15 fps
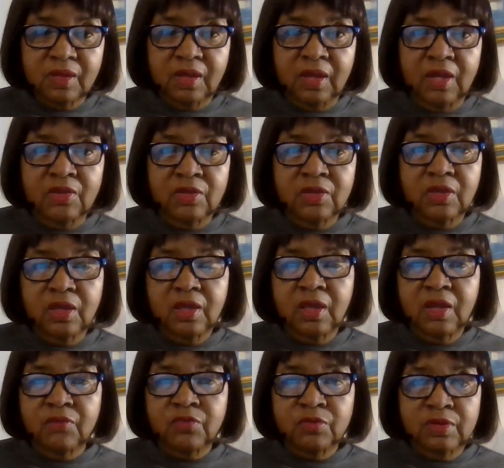and
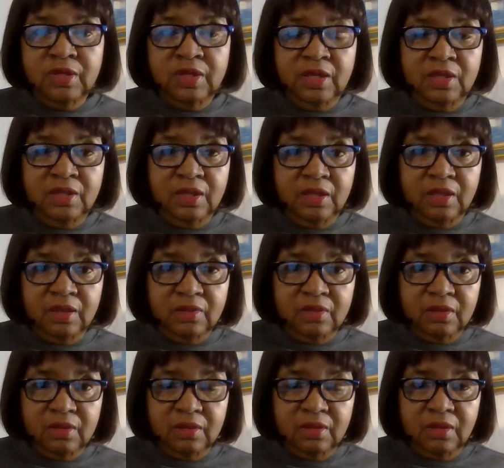if you need
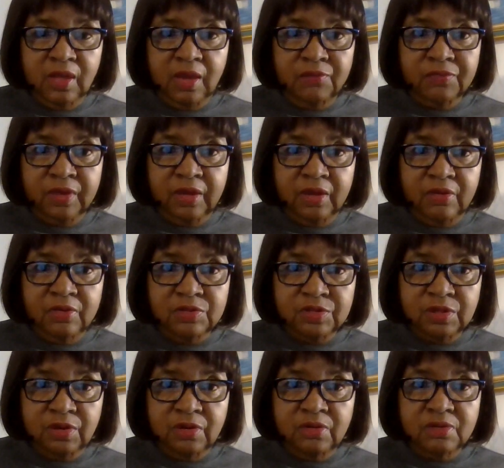health care
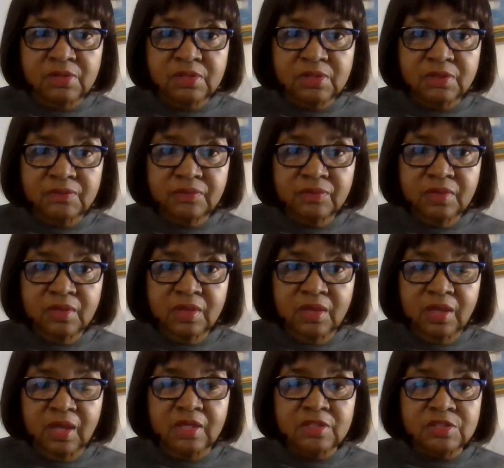insurance
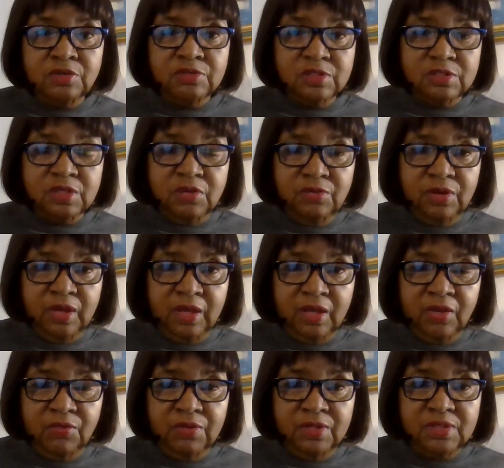and Social Security
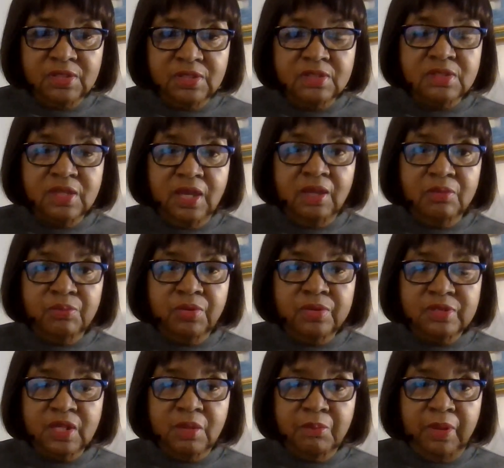increases that
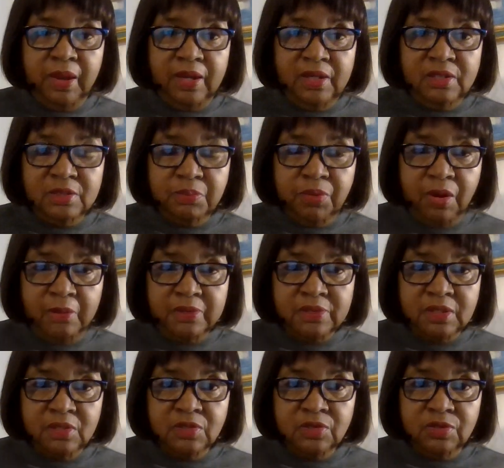President Biden is
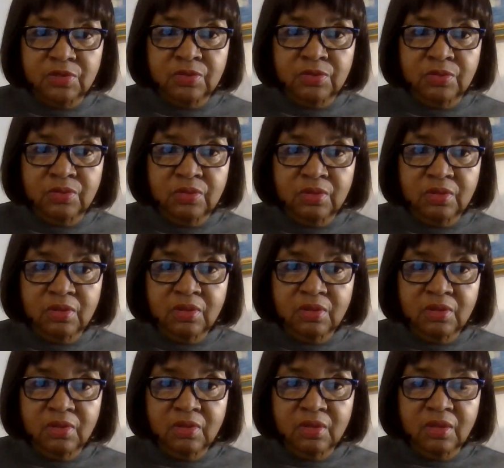promising to do
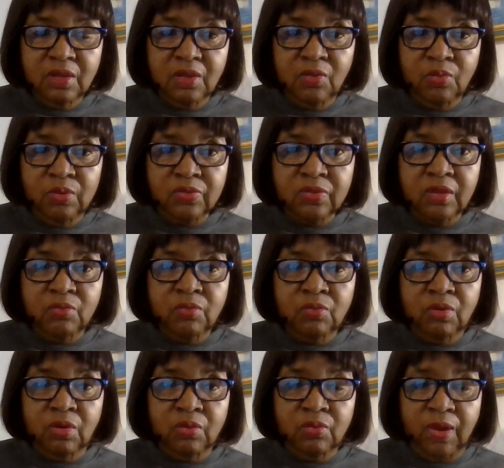with the
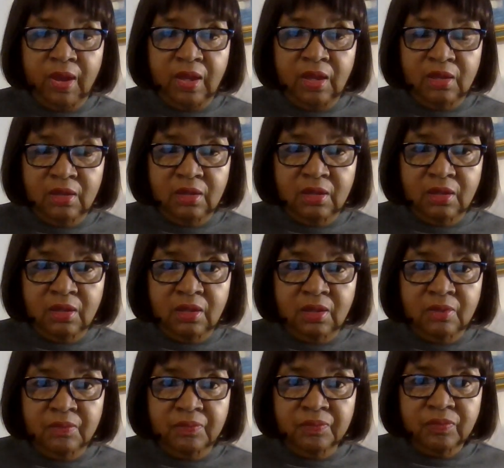right,
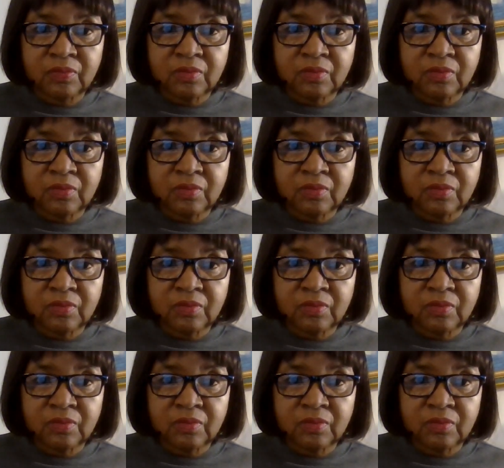and